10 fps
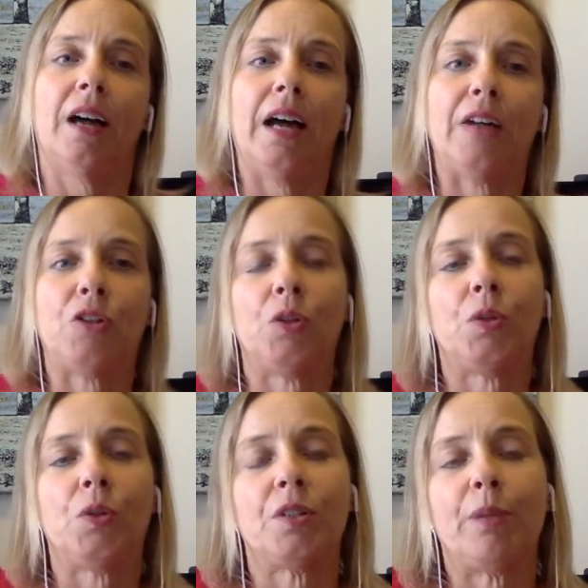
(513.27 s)
I
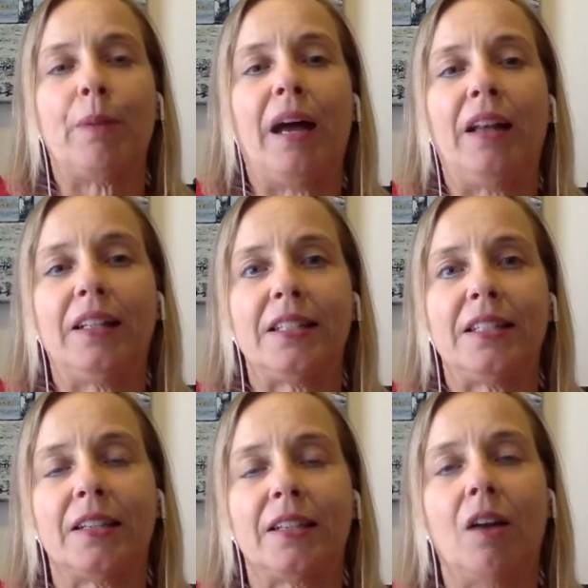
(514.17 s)
choose to be
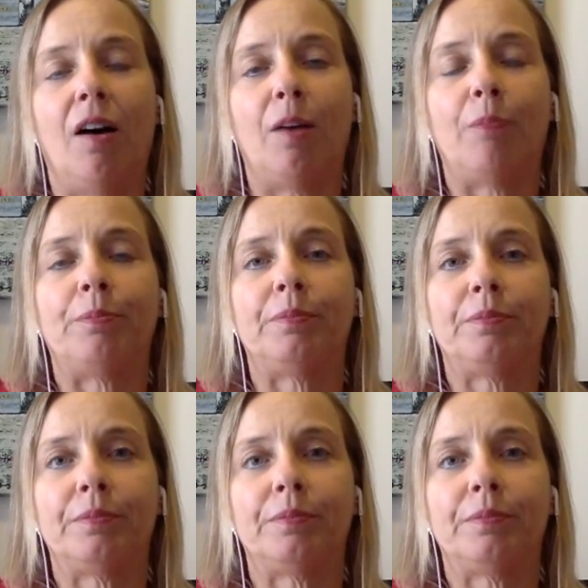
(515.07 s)
balanced and calm.